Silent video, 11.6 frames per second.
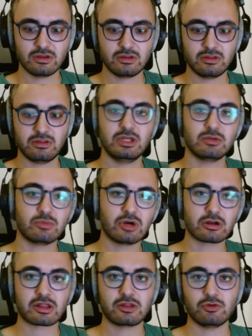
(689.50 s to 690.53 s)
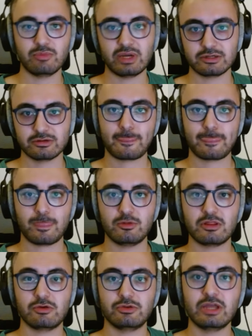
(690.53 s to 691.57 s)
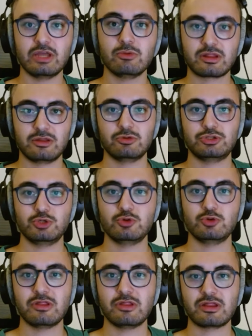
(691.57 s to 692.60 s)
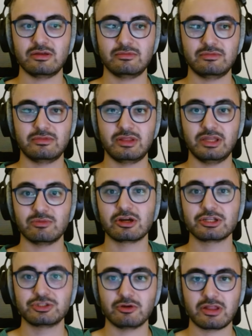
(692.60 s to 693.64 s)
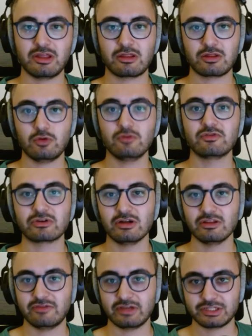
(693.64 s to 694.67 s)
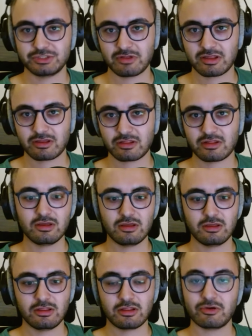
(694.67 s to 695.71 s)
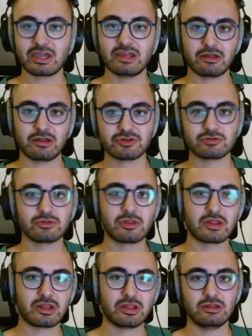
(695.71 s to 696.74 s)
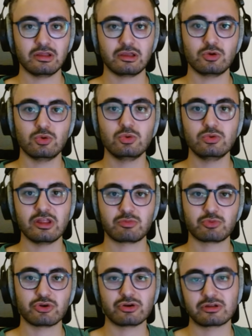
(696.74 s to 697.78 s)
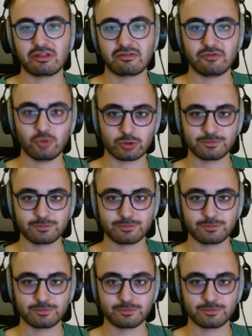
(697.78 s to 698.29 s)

TMR is still better. So they would still choose TMR joysticks over Hall effect joysticks. So again, I struggle to see like who this product is for.